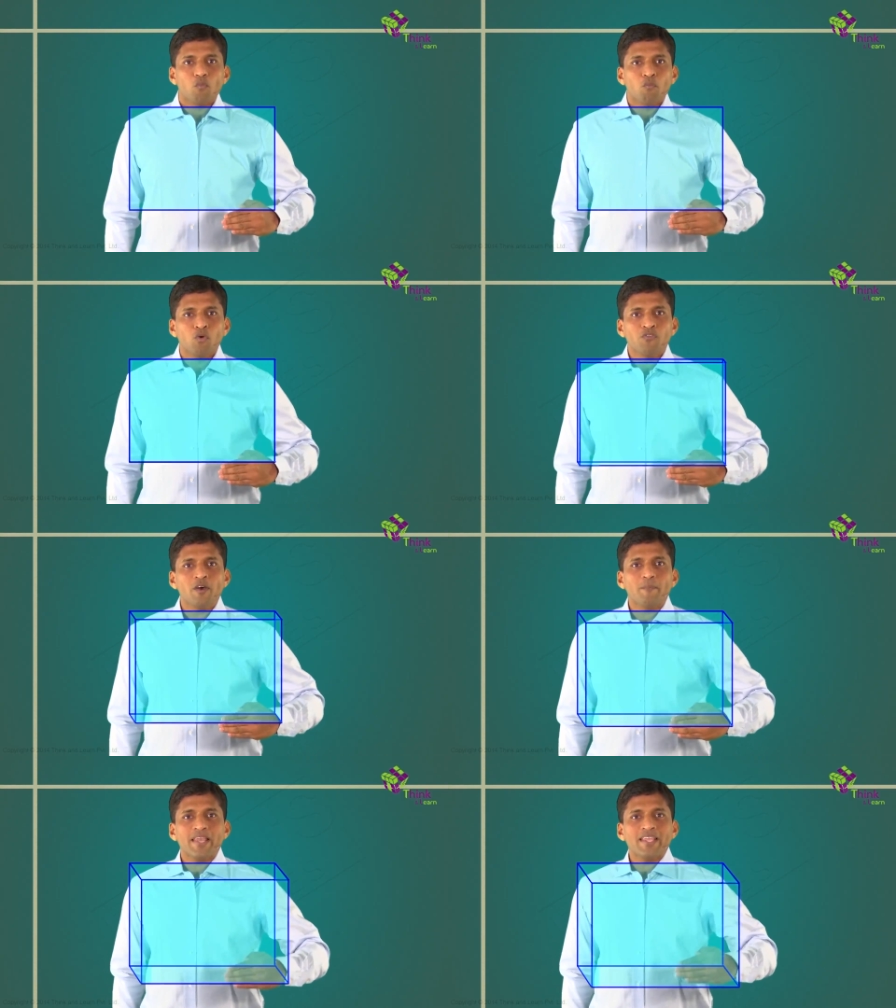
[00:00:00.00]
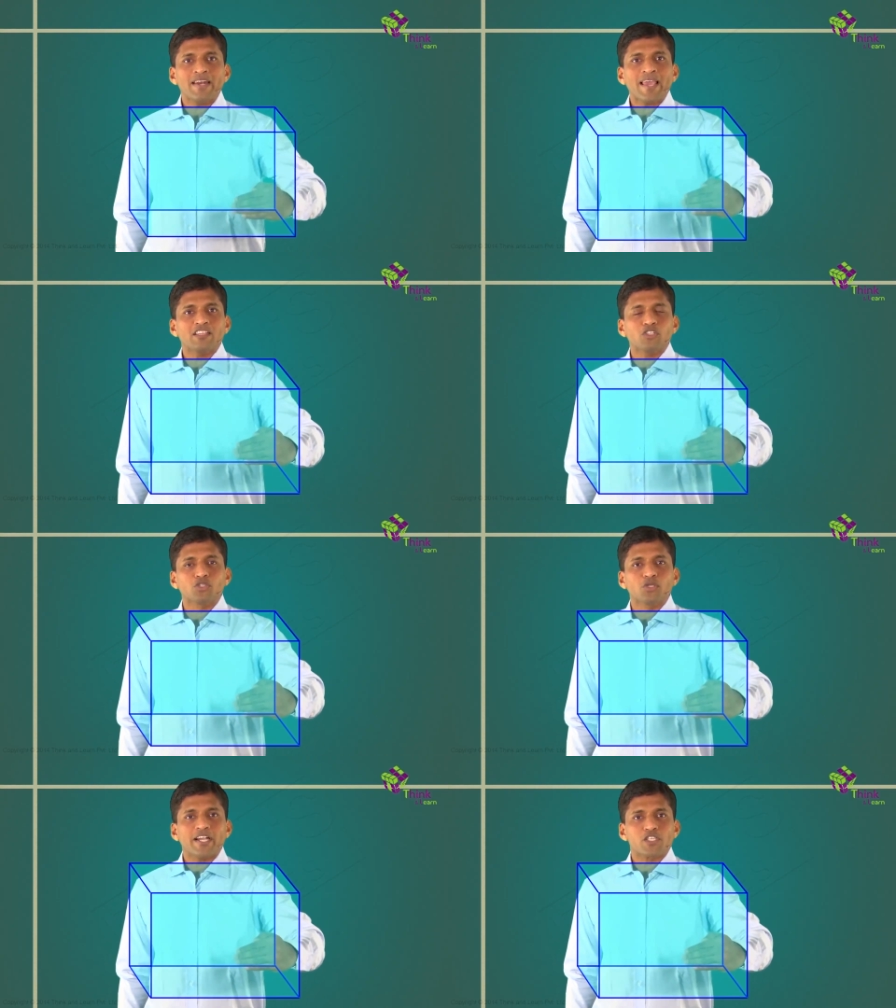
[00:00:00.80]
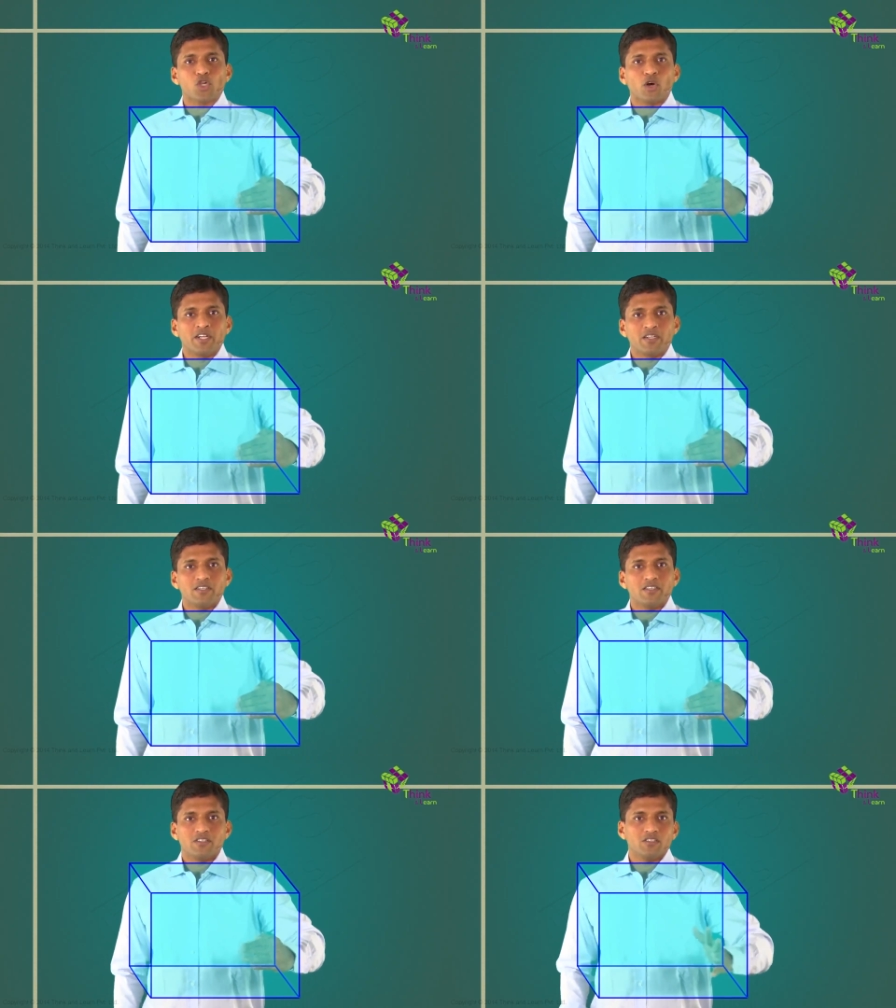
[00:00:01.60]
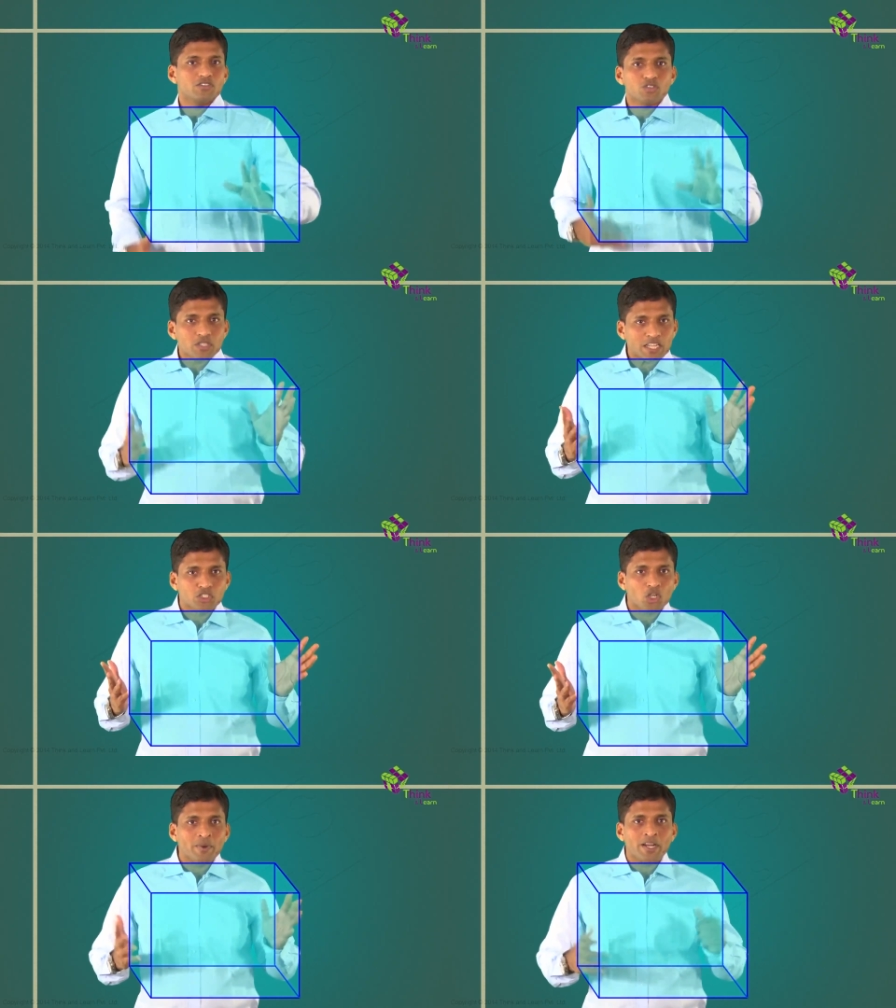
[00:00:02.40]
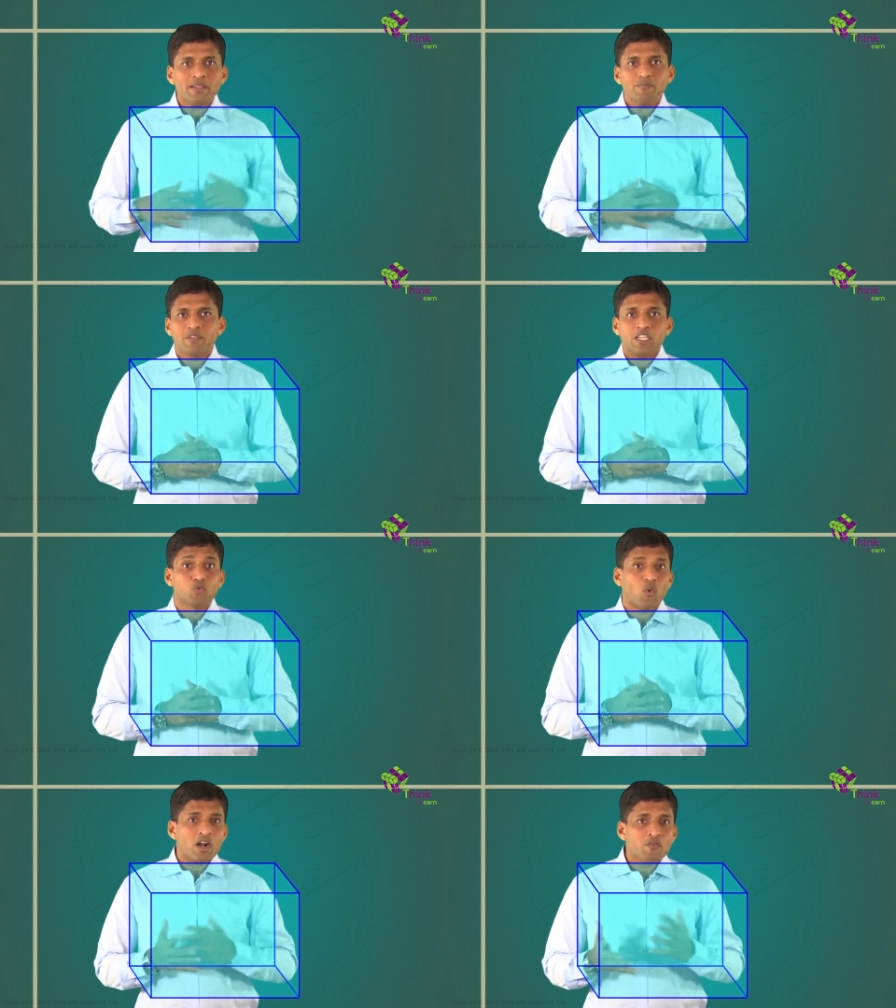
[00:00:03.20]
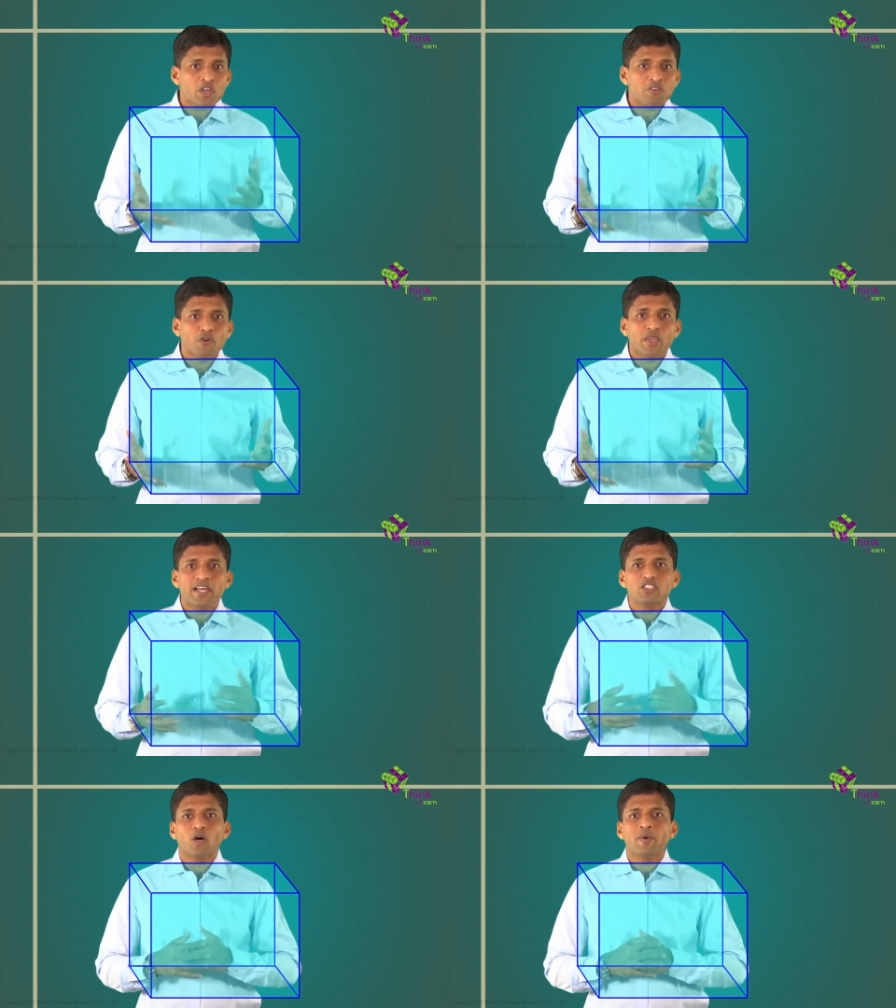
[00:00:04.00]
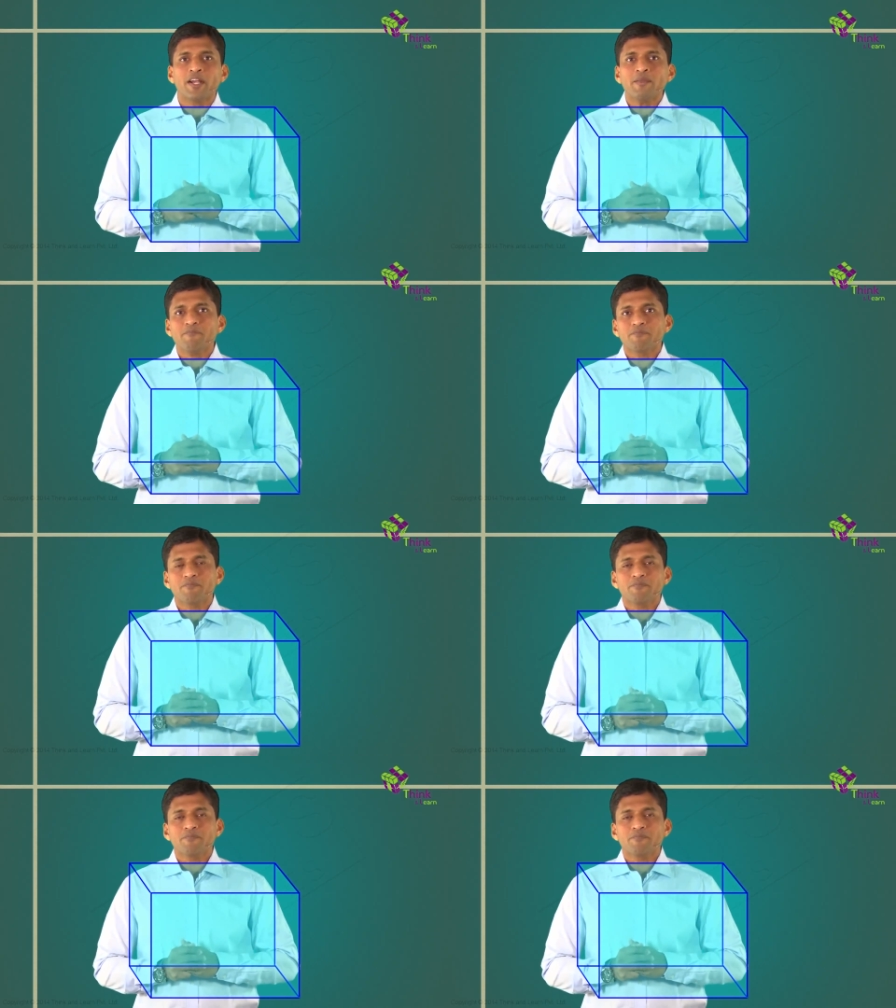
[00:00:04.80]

move the plane like this to get a solid. So that's geometry. That's one way of looking at geometry.